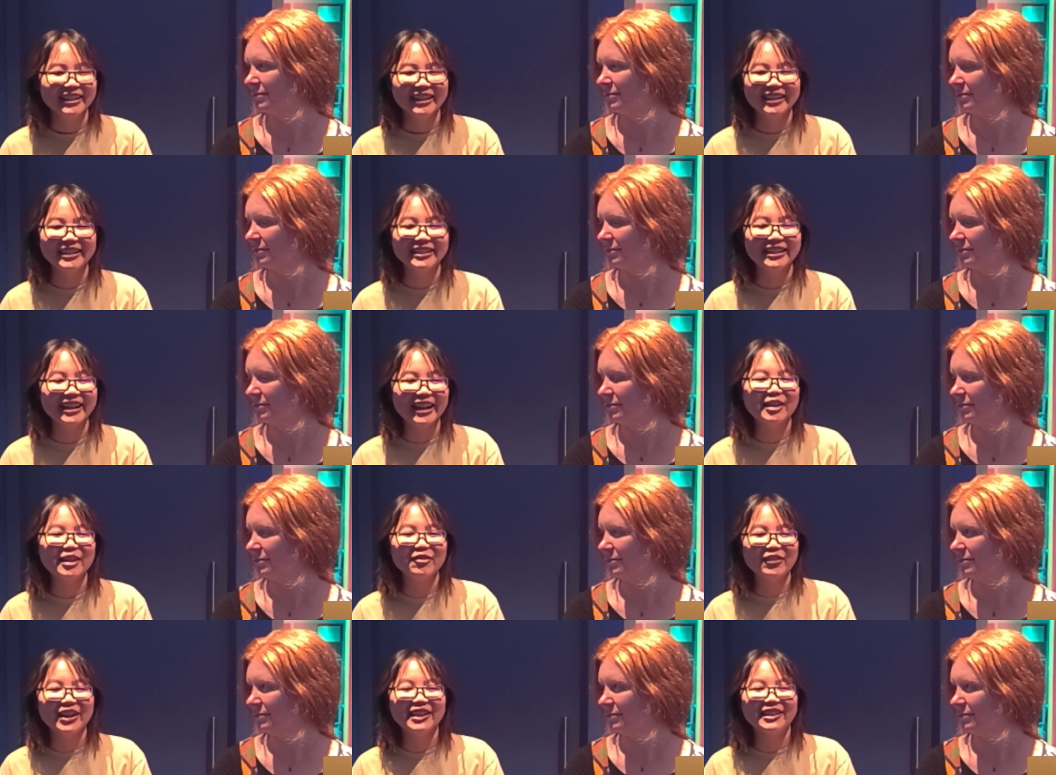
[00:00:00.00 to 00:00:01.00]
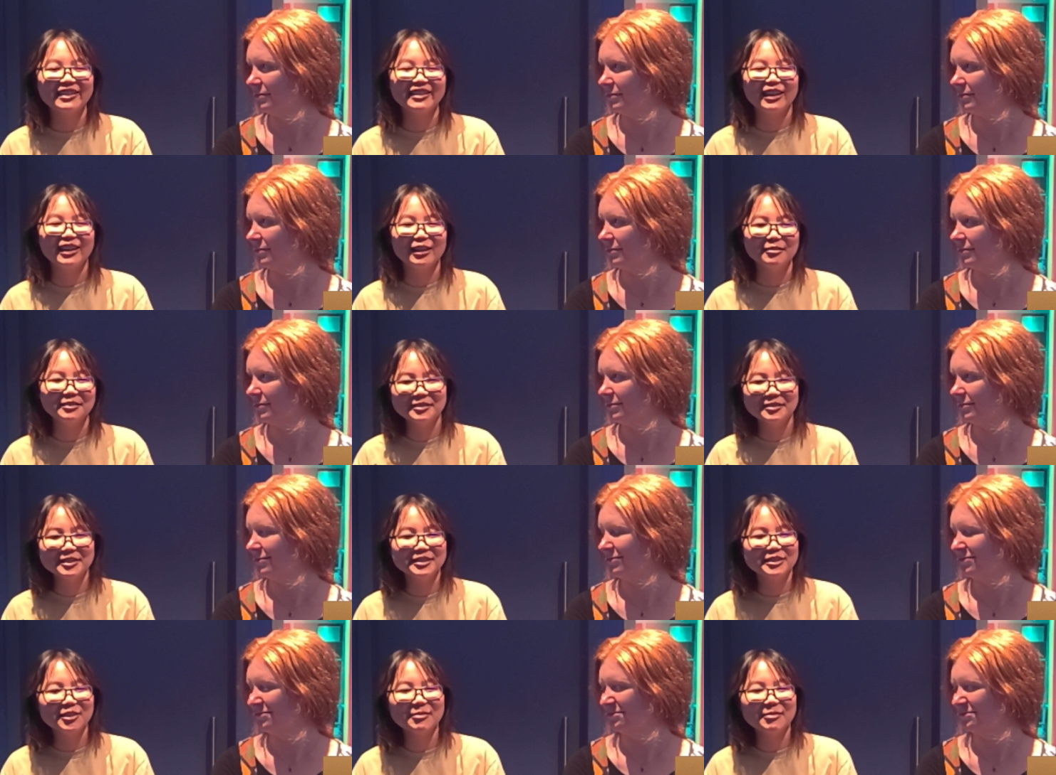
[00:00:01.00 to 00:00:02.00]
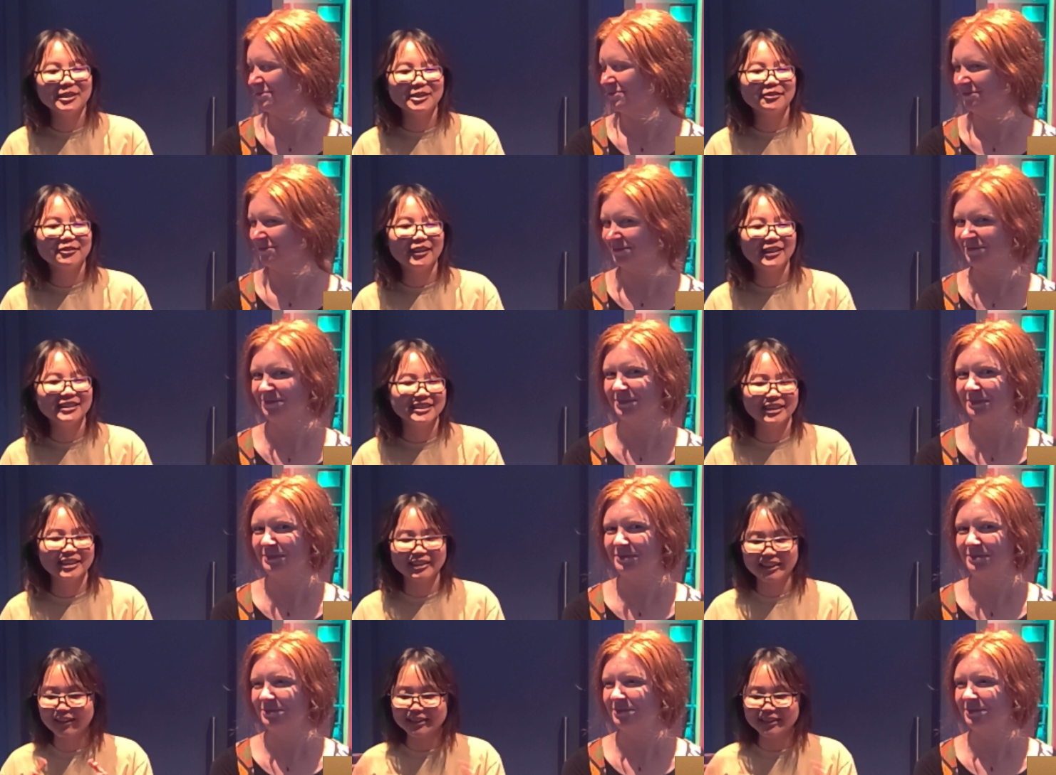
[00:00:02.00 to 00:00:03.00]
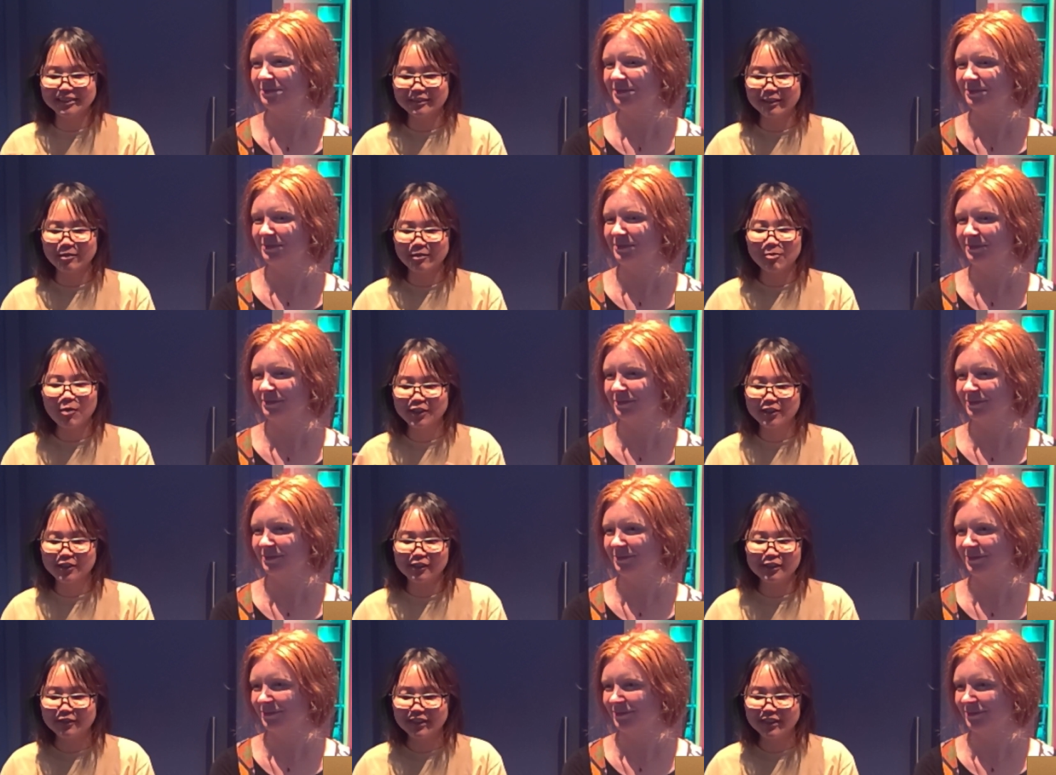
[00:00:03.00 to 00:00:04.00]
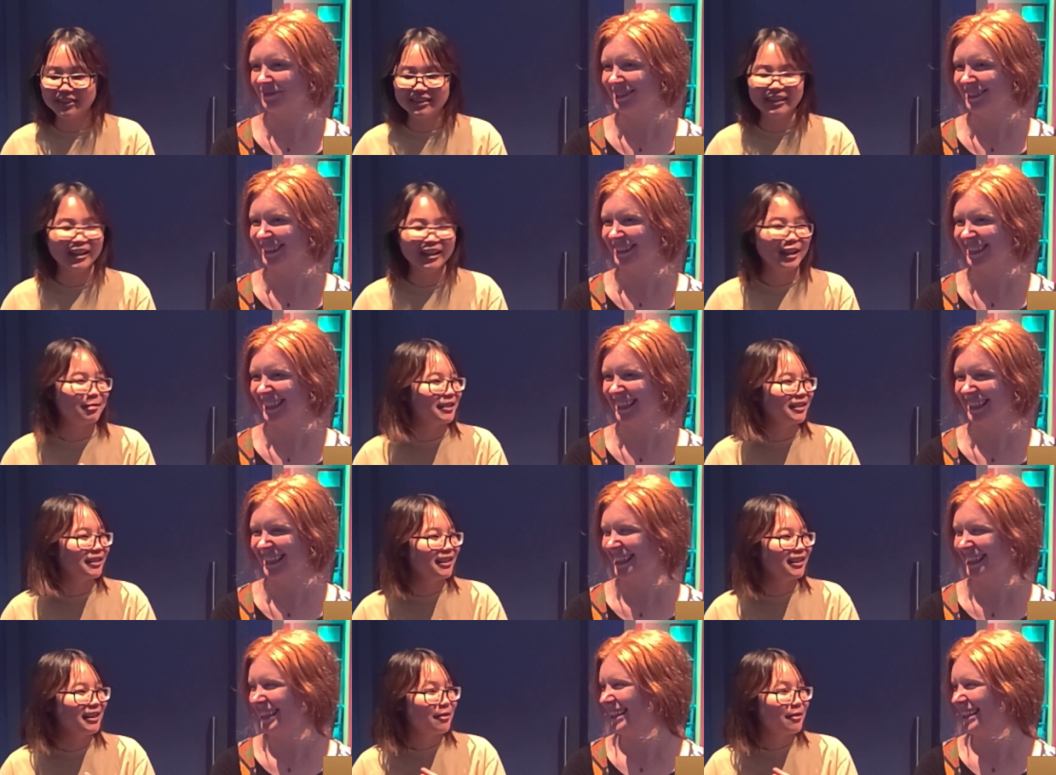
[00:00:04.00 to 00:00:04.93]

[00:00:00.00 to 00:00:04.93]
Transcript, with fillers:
Speaker 1: And then animating live, it was so much fun because I got to watch all of this live at